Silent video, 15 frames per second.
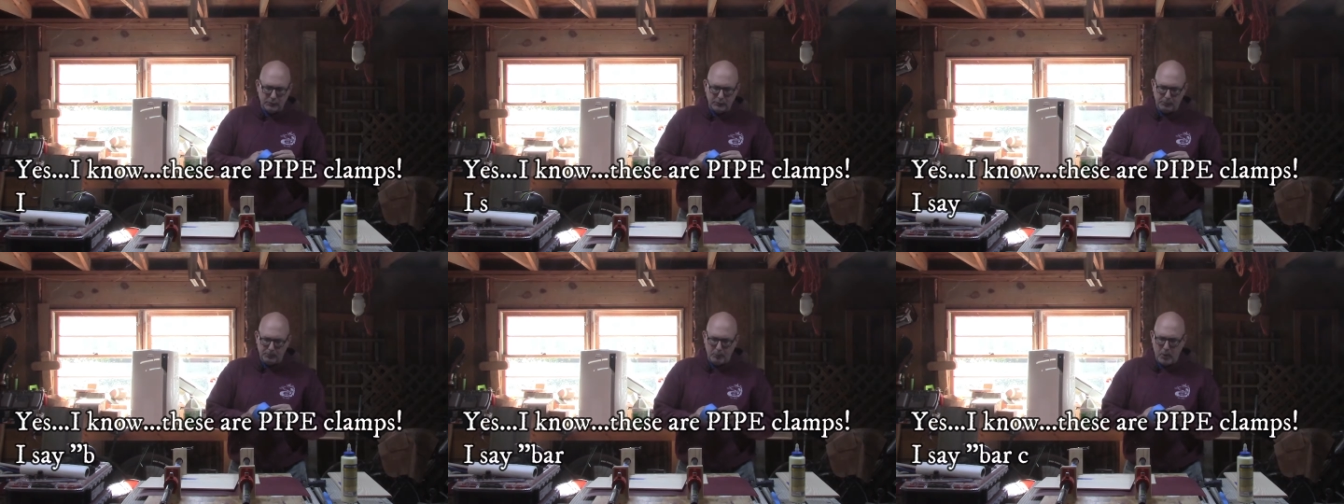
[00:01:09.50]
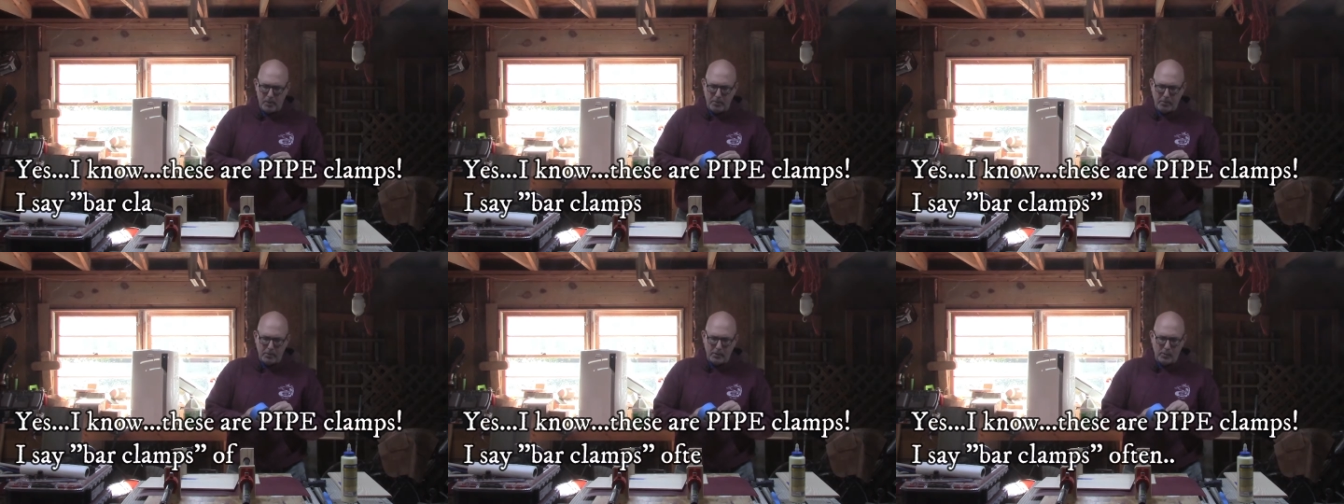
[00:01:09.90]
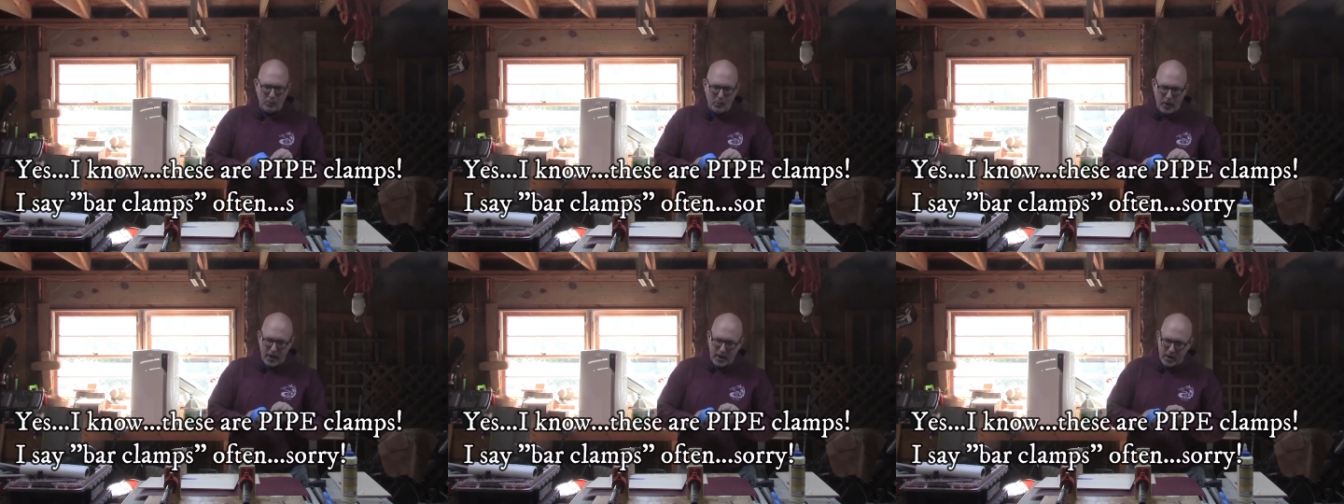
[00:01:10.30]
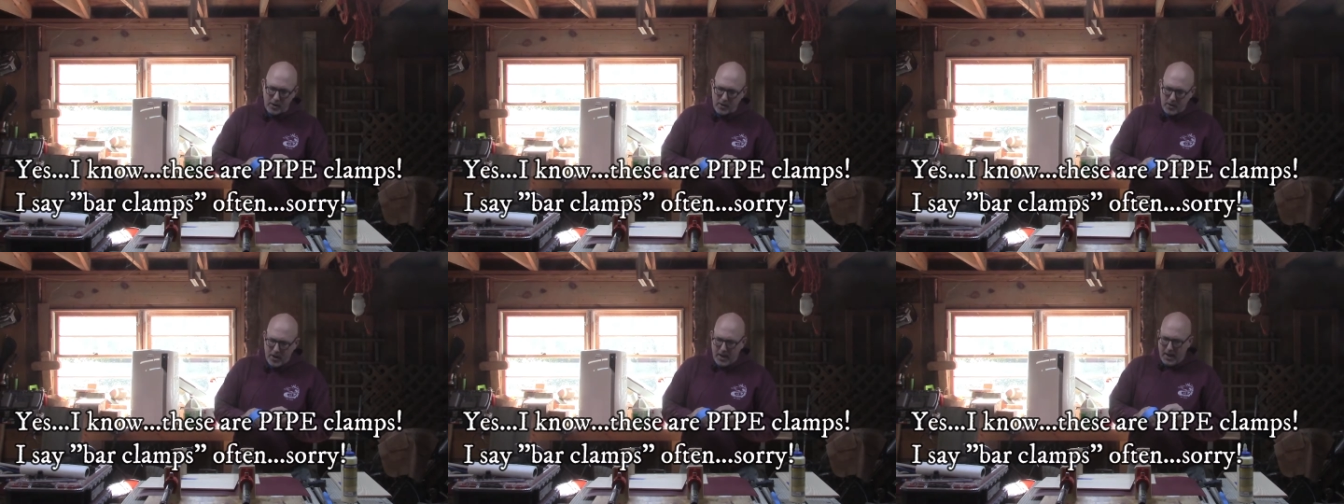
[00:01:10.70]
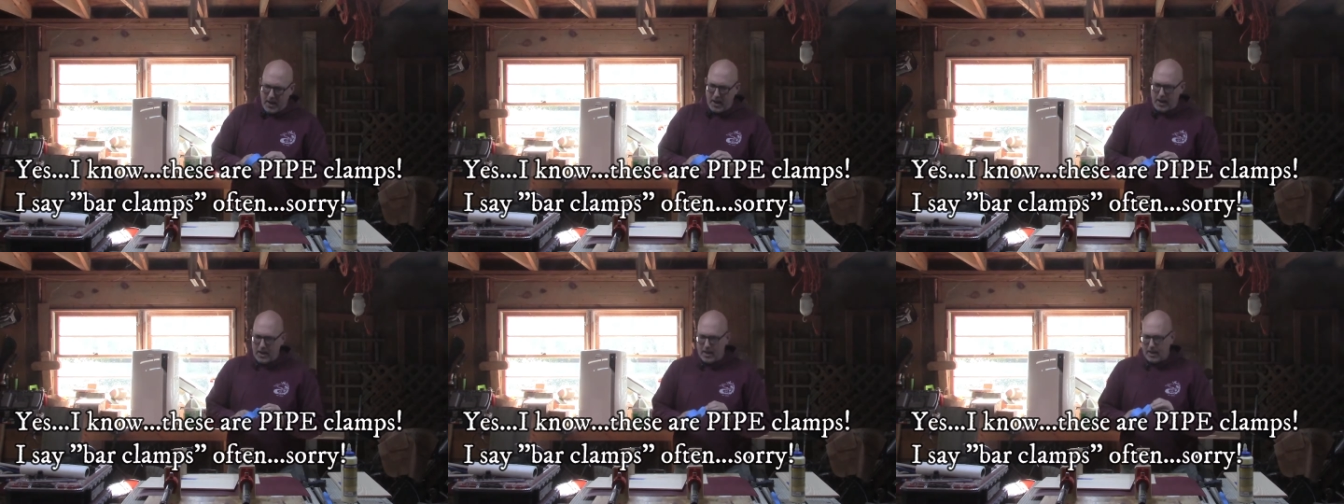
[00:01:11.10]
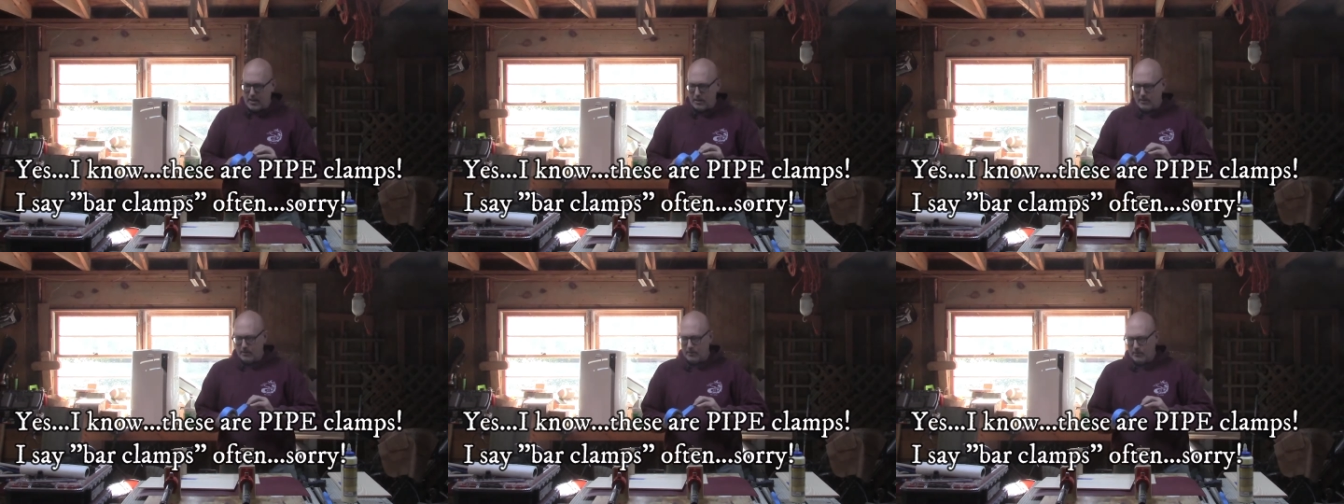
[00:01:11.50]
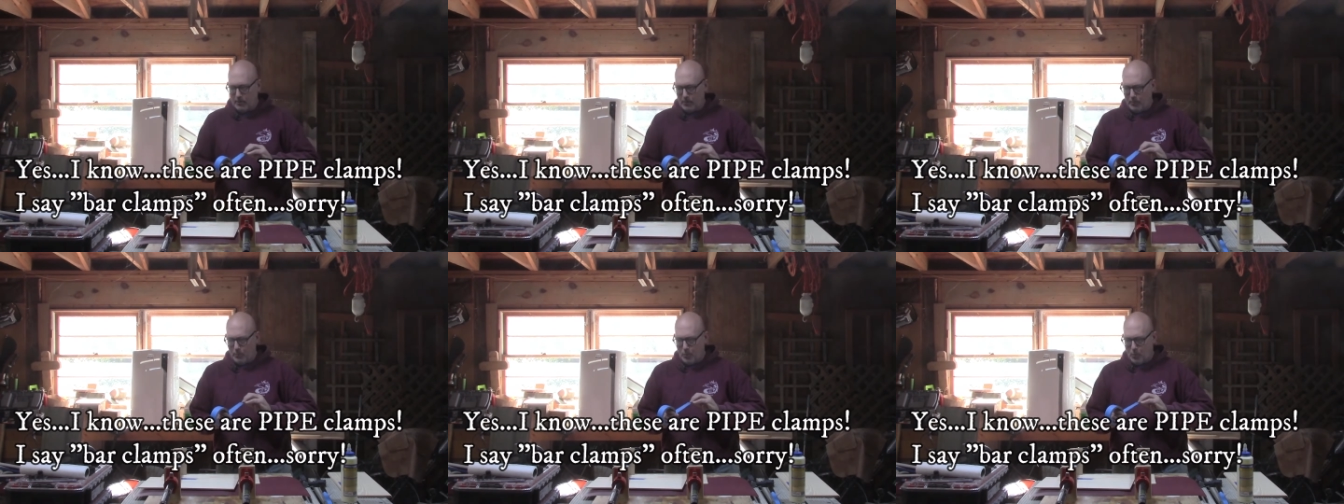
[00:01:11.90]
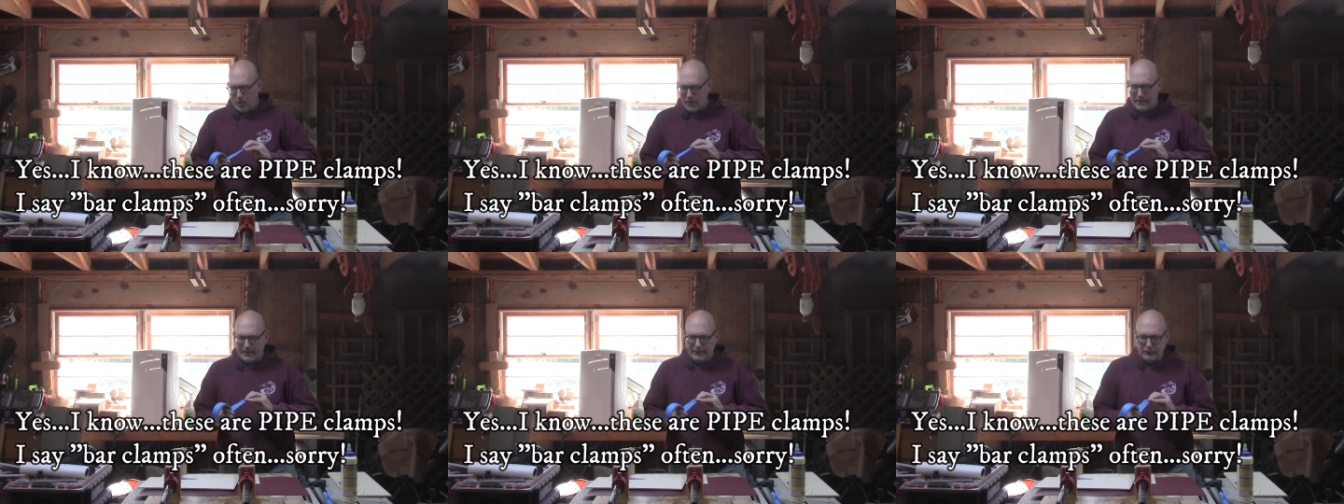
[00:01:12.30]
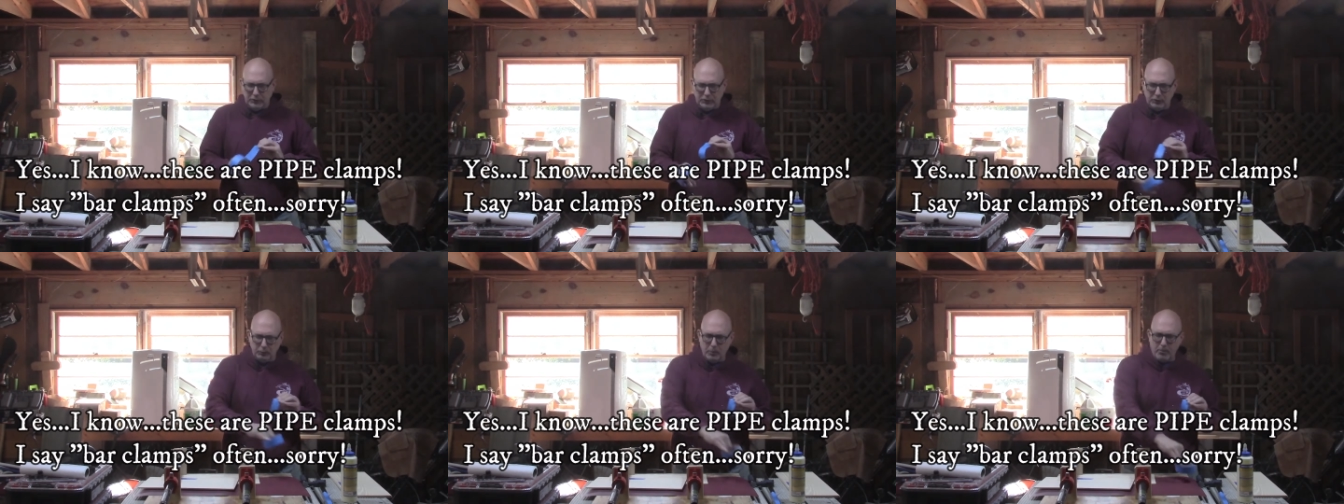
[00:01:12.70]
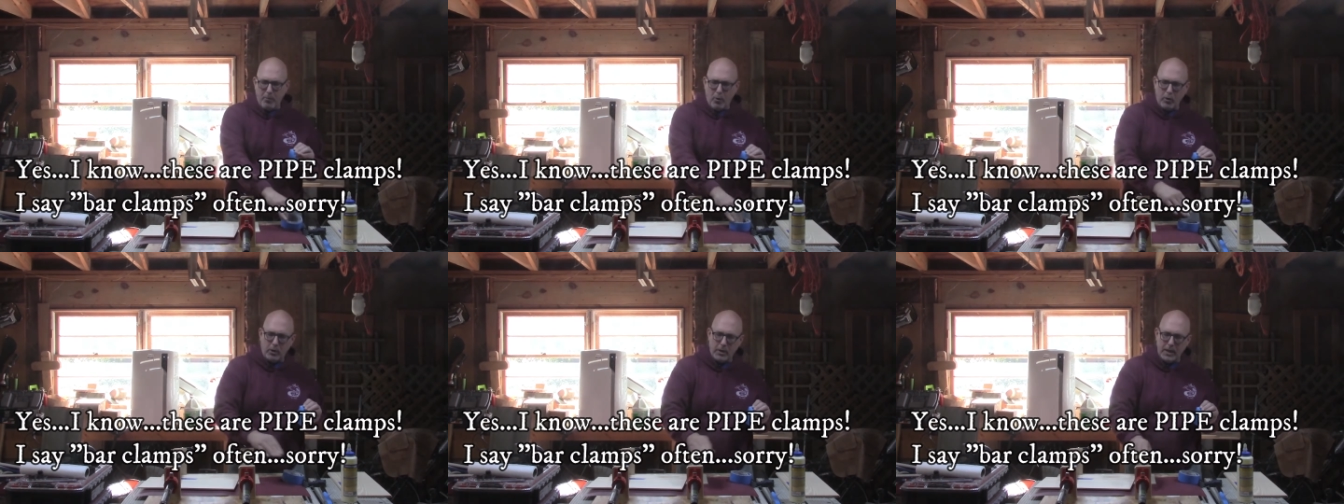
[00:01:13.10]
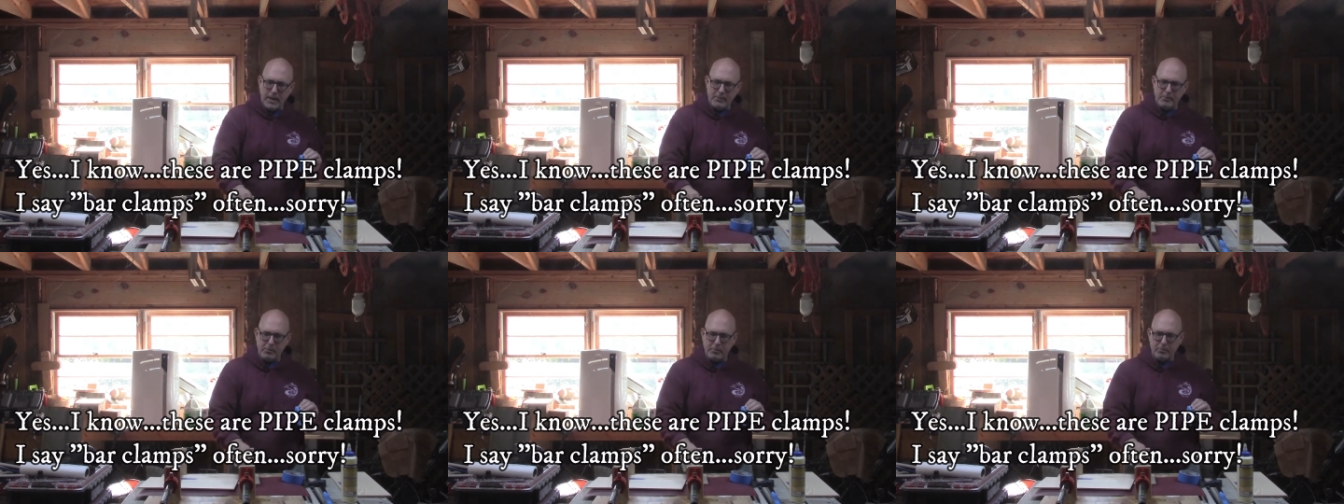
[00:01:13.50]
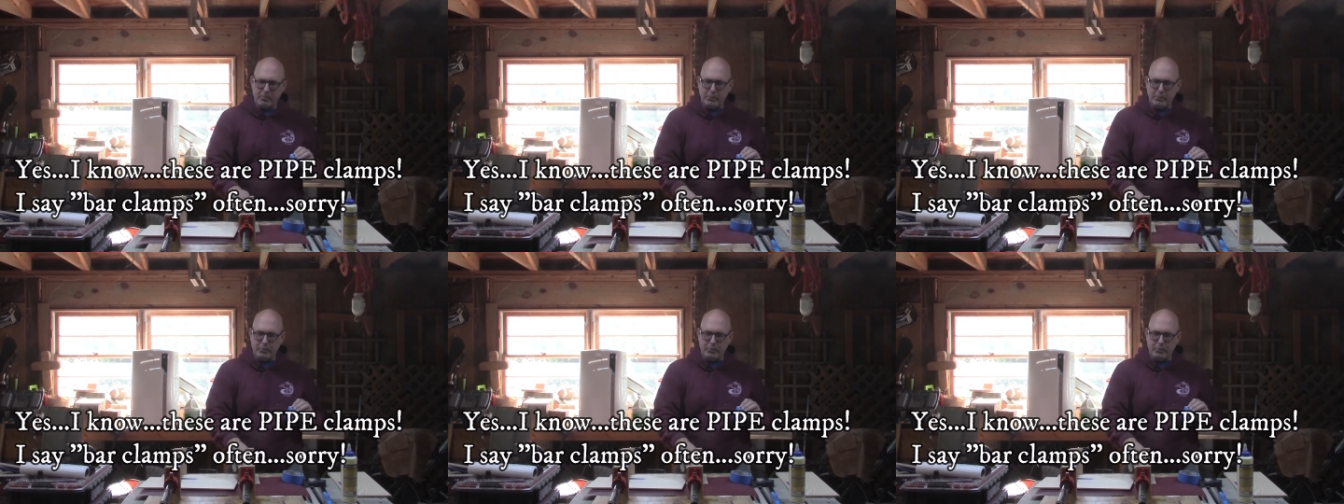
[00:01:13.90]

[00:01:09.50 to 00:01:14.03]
you're probably aware, one of the issues with bar clamps,